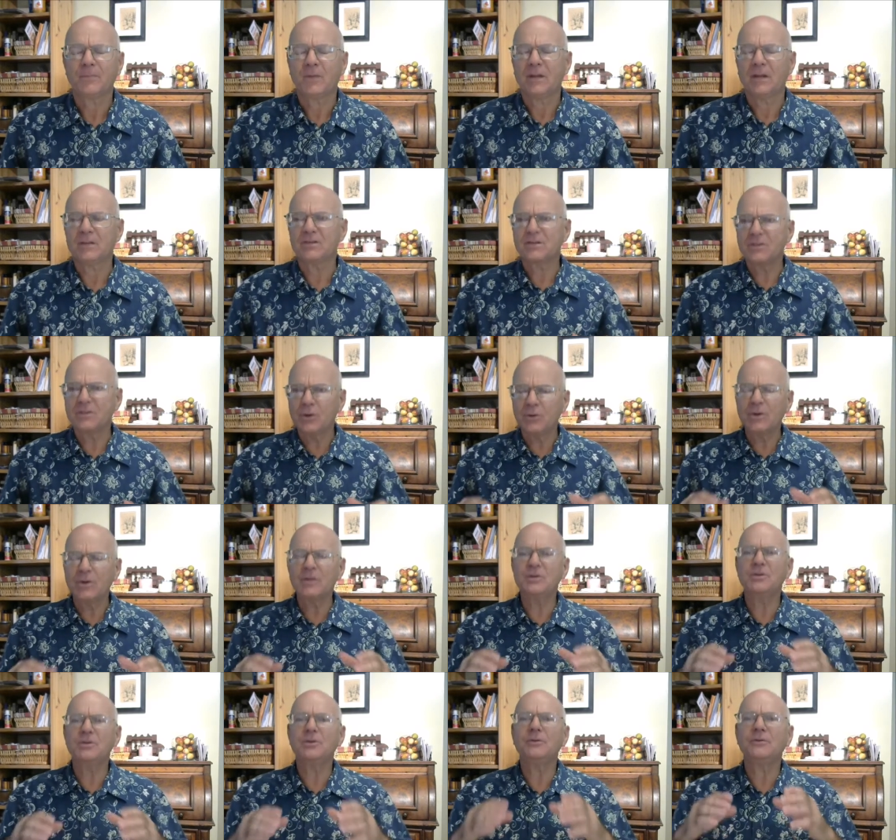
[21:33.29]
As soon
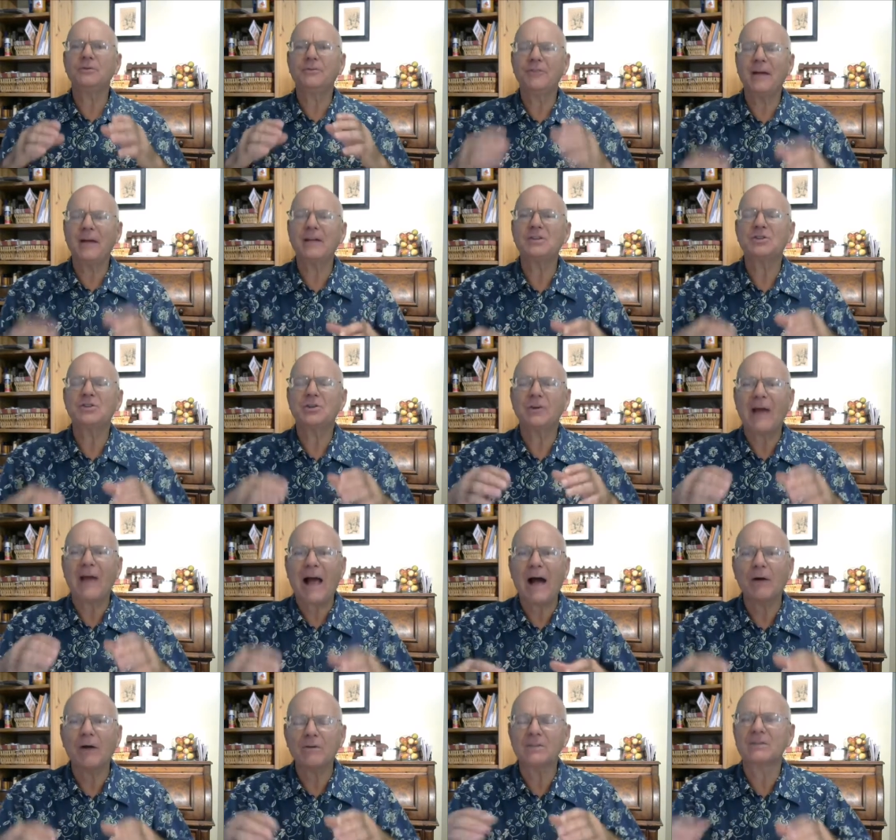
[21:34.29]
as you venture
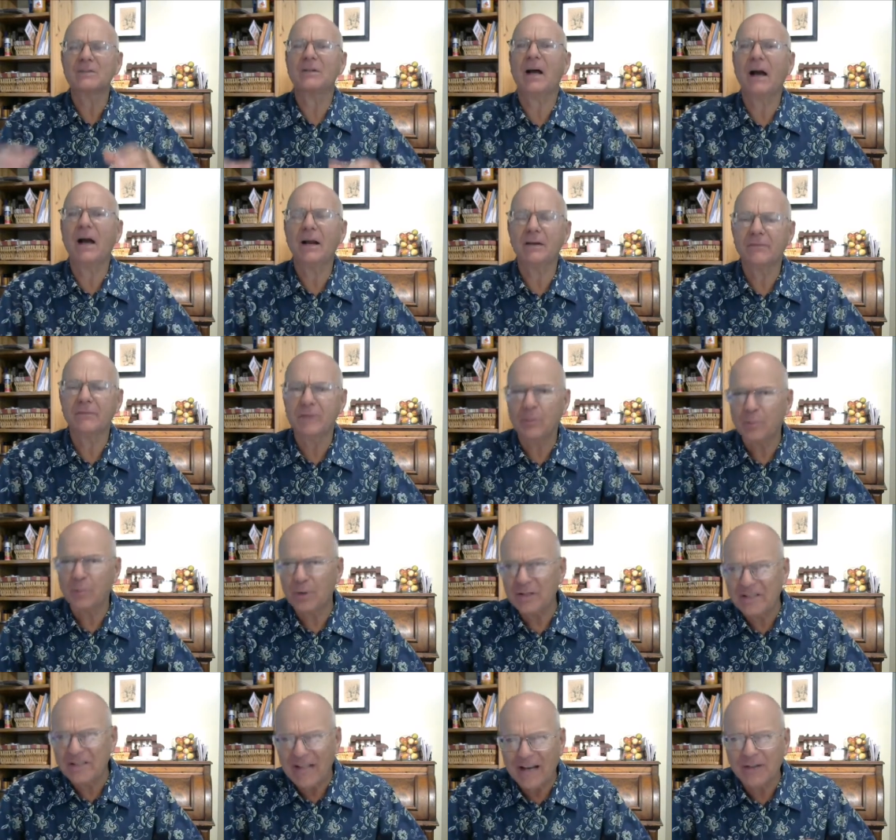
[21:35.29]
outside of the
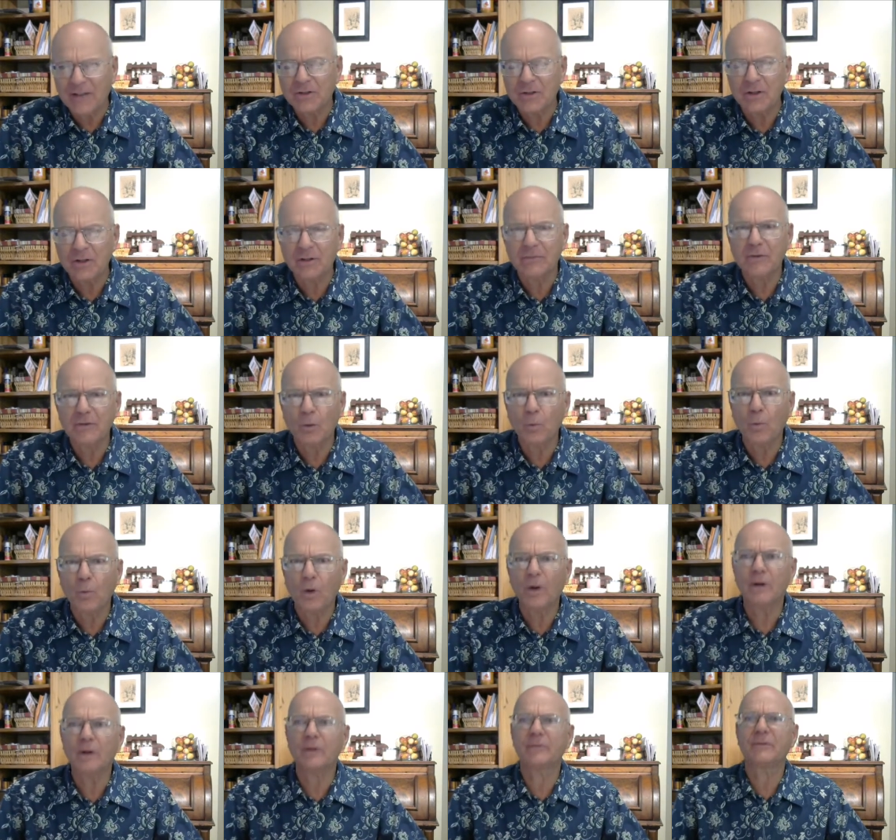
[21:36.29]
protection of the
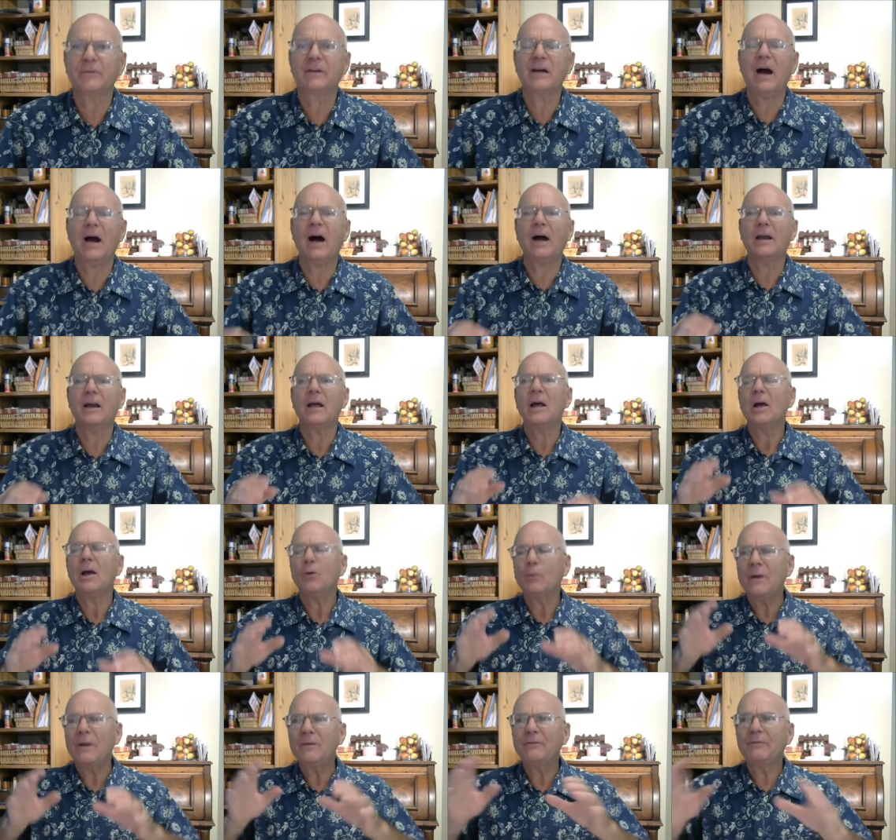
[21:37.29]
word of God,
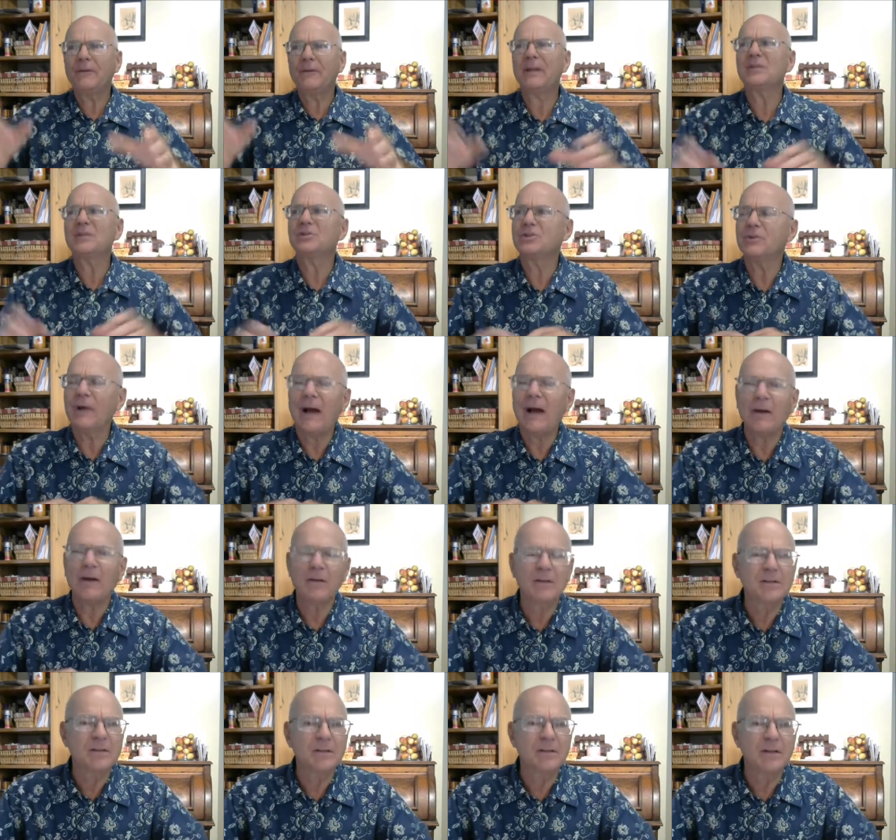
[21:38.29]
we venture out
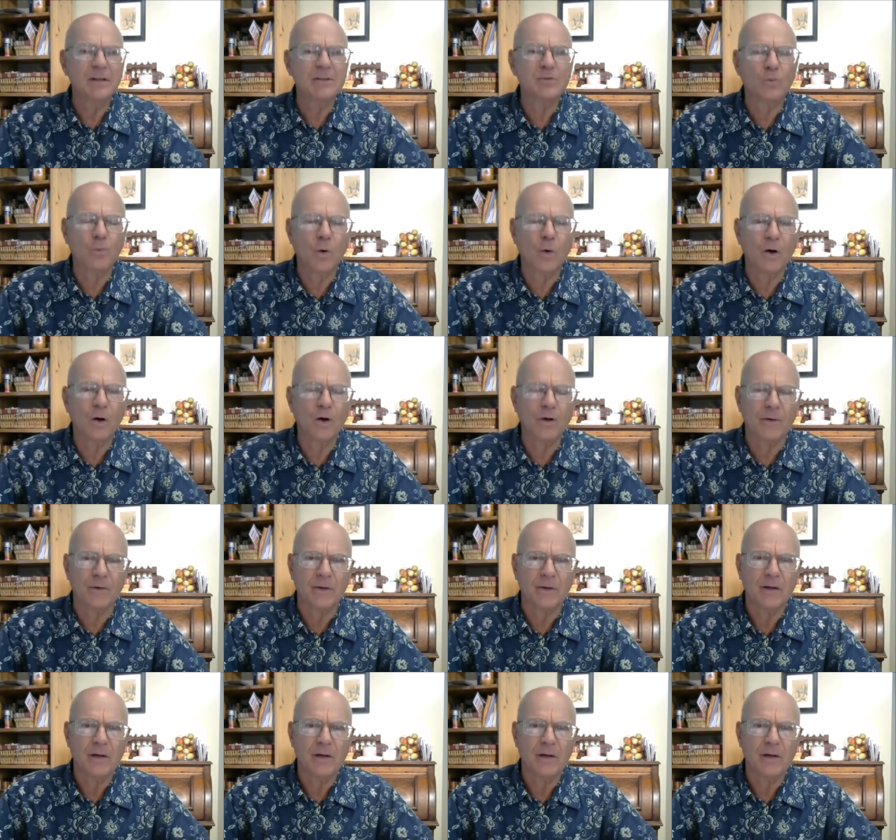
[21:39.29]
into this world.